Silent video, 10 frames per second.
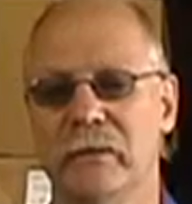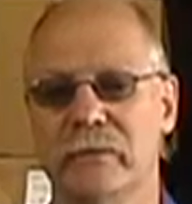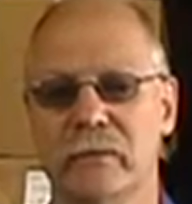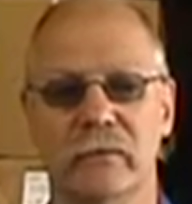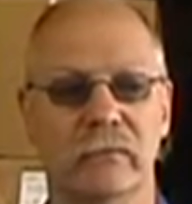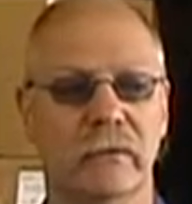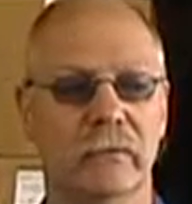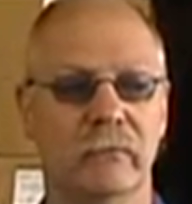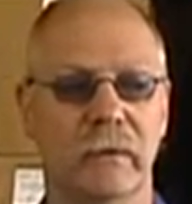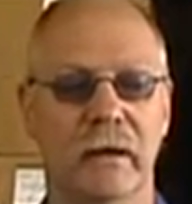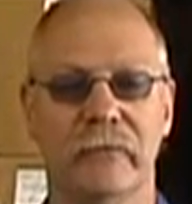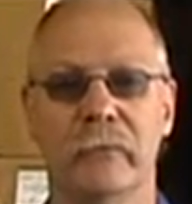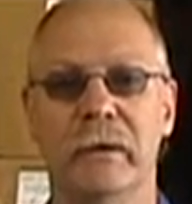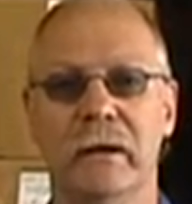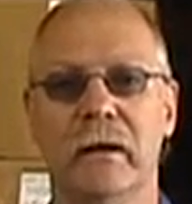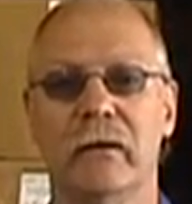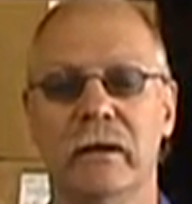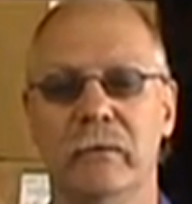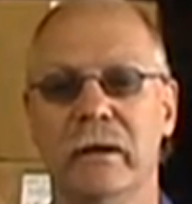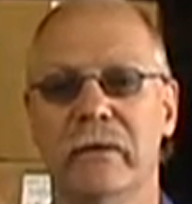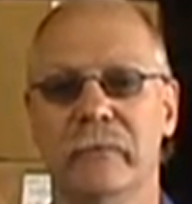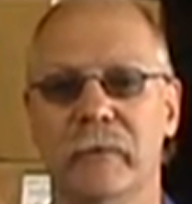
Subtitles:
else you would have familiarity with.